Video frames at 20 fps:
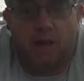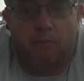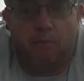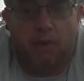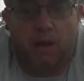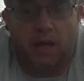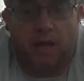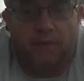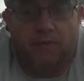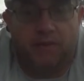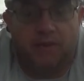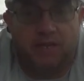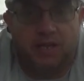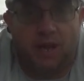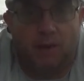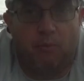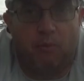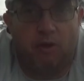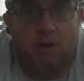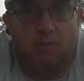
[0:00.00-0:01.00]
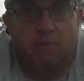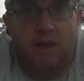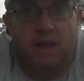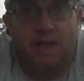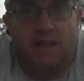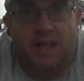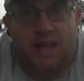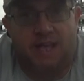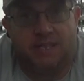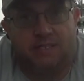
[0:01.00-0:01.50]
But the topwater
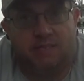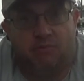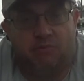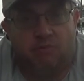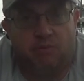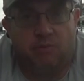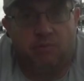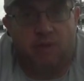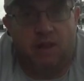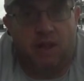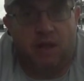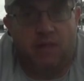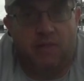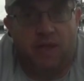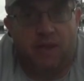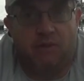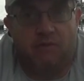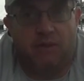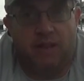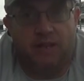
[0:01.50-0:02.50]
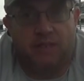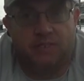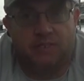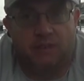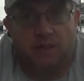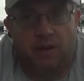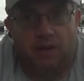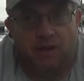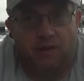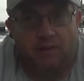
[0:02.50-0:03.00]
bite hasn't really been all that great,
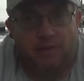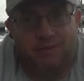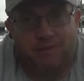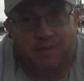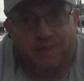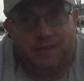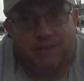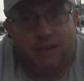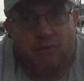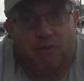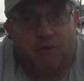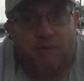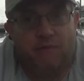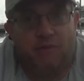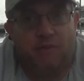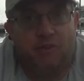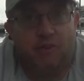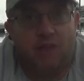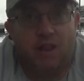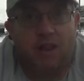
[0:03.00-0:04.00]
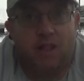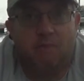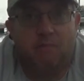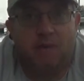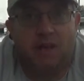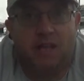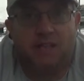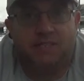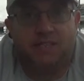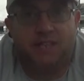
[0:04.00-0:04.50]
so didn't really figure on
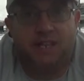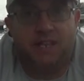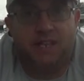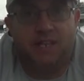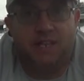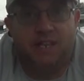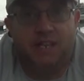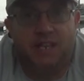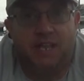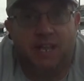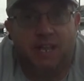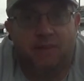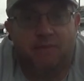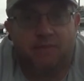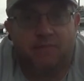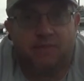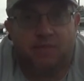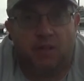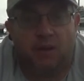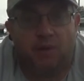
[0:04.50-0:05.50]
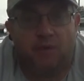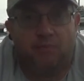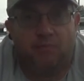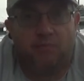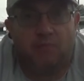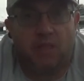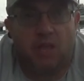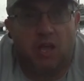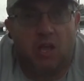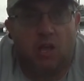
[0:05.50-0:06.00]
unboxing it and eating it. So
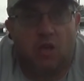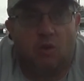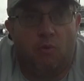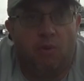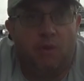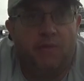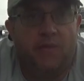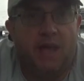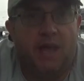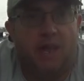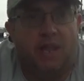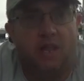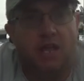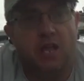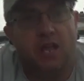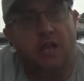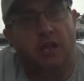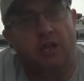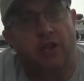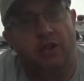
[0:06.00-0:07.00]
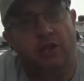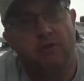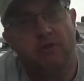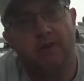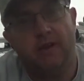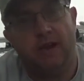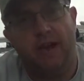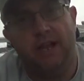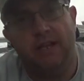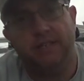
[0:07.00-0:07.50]
with that,
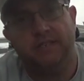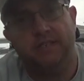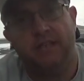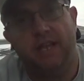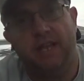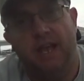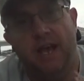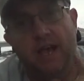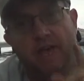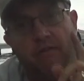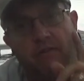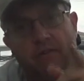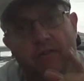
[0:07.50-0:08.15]
you guys have a